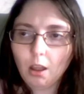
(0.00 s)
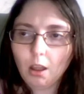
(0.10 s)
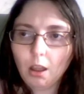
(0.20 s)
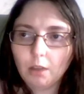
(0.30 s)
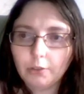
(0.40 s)

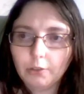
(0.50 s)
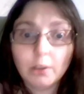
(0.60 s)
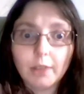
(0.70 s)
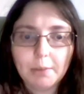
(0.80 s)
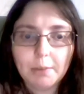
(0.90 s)

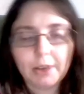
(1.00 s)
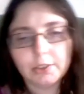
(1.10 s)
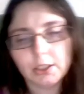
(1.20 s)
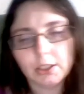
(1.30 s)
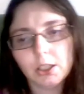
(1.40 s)
survey,
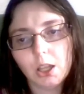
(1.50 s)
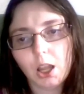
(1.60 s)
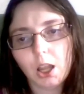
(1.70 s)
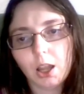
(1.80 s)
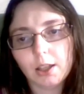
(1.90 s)
basically,
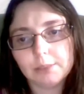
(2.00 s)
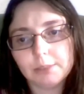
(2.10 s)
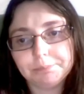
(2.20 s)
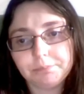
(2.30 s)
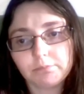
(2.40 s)

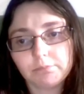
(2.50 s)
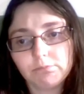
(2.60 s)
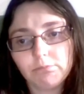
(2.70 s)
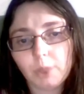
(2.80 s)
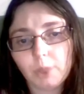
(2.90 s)

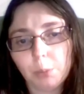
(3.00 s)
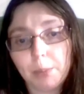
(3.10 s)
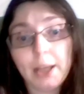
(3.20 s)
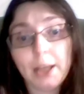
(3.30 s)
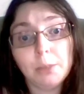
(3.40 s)

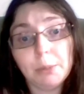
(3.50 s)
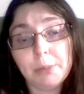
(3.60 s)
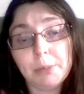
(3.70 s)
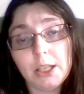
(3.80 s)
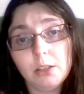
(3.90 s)
banning a Peppa
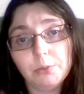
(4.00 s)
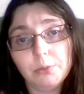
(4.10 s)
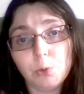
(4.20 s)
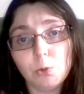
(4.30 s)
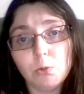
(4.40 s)
Pig
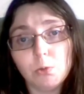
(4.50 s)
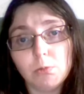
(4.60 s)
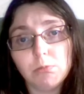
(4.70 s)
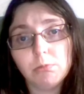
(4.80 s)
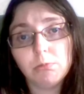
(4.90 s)
for
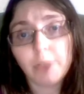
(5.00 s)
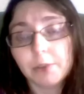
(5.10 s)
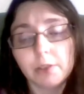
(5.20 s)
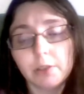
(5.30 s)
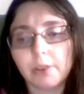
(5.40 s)
safety
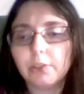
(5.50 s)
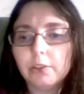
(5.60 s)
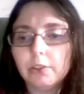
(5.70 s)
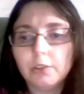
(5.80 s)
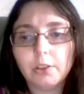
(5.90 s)

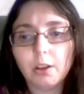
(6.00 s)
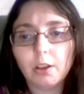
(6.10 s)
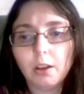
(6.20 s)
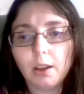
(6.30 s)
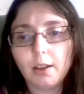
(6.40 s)
reasons,
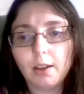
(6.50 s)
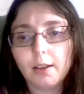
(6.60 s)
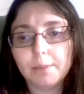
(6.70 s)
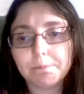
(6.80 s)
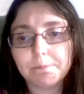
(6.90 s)

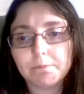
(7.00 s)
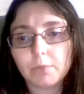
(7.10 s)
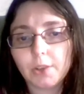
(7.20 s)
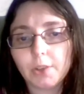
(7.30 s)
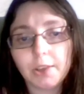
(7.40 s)

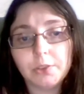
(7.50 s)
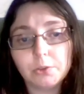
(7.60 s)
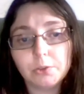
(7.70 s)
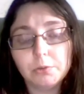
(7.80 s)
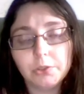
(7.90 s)
safe
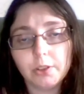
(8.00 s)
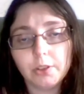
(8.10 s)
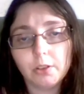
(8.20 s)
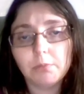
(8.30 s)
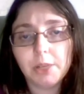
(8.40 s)
schools. I
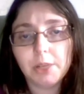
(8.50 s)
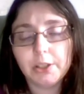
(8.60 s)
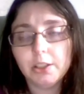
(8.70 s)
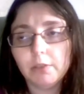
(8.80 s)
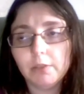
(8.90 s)
know Baring
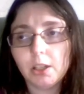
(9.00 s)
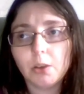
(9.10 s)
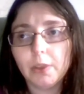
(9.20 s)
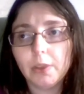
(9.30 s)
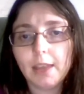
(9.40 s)
did a video
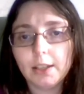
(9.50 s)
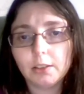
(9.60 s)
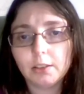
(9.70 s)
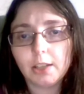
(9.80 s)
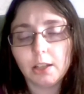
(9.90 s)
on that,
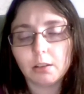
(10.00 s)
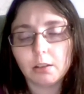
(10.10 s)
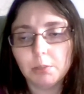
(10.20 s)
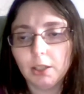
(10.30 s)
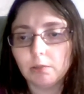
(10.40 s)
getting it
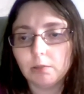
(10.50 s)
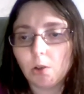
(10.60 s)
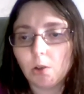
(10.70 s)
completely wrong.